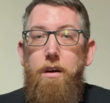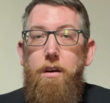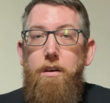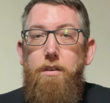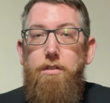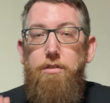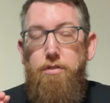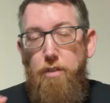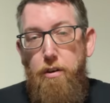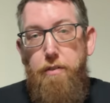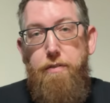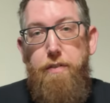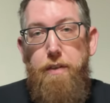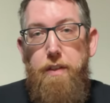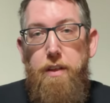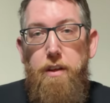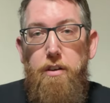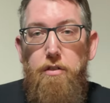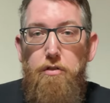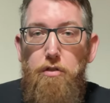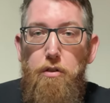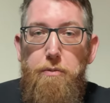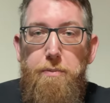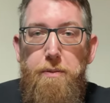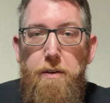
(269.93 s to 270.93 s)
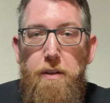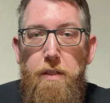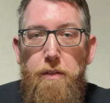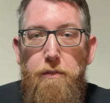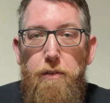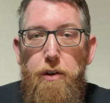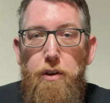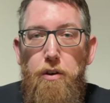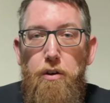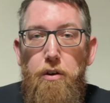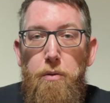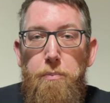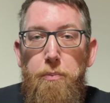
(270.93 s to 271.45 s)
sorry for the interruption in the
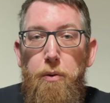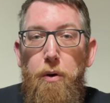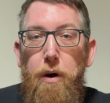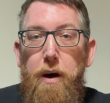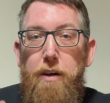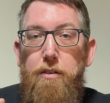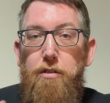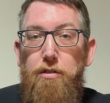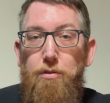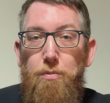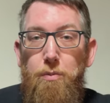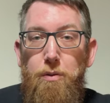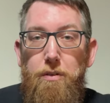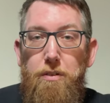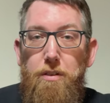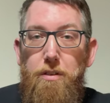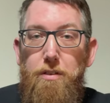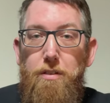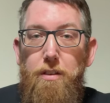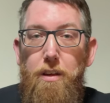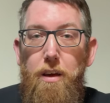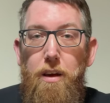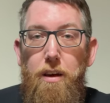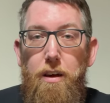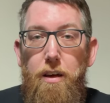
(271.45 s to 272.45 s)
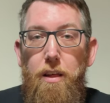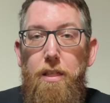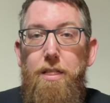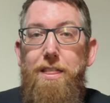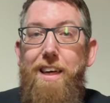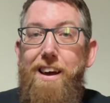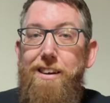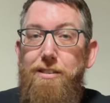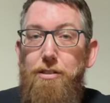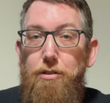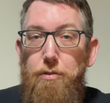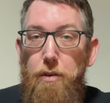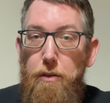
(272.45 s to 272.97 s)
video, but I just wanted to say
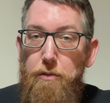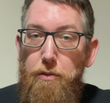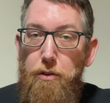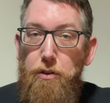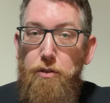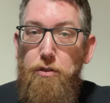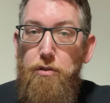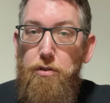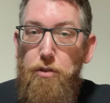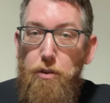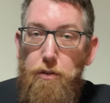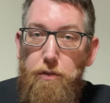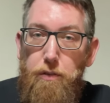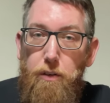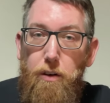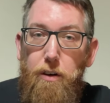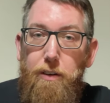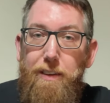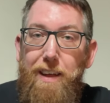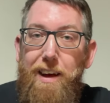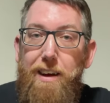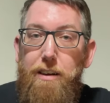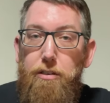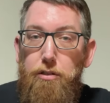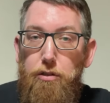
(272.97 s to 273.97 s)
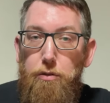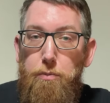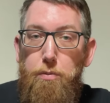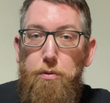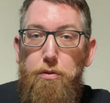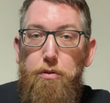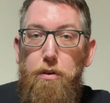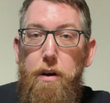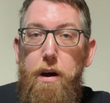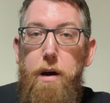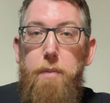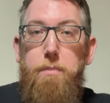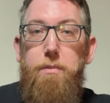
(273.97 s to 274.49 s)
thanks to everyone so far that has
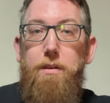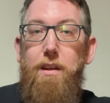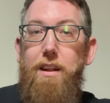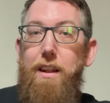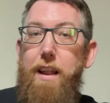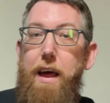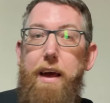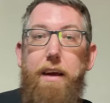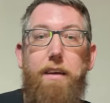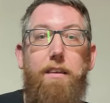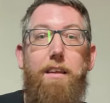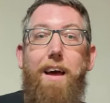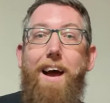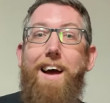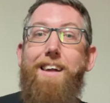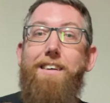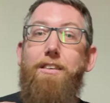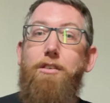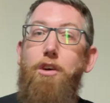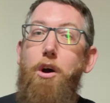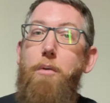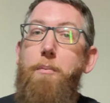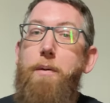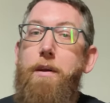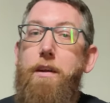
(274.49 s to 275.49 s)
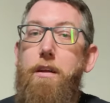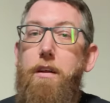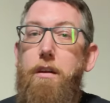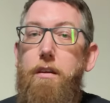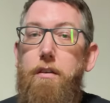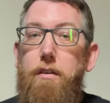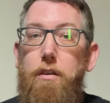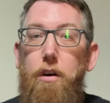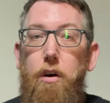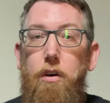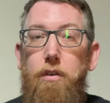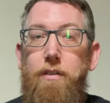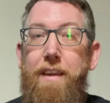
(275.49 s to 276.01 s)
subscribed, liked, and commented
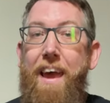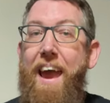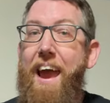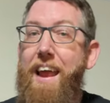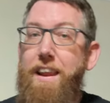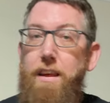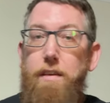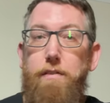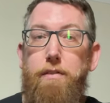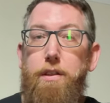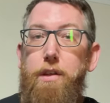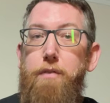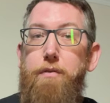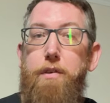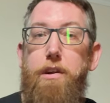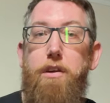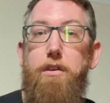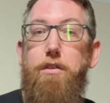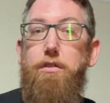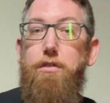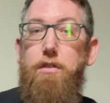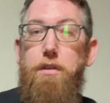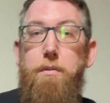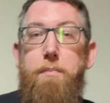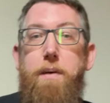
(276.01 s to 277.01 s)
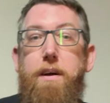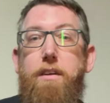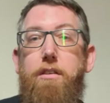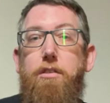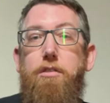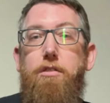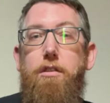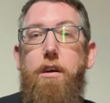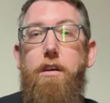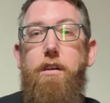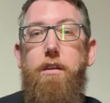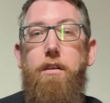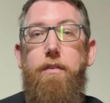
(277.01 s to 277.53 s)
on any of the videos on the Magic
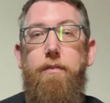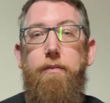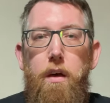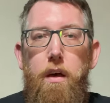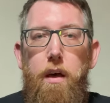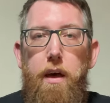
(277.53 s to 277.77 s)
Channel.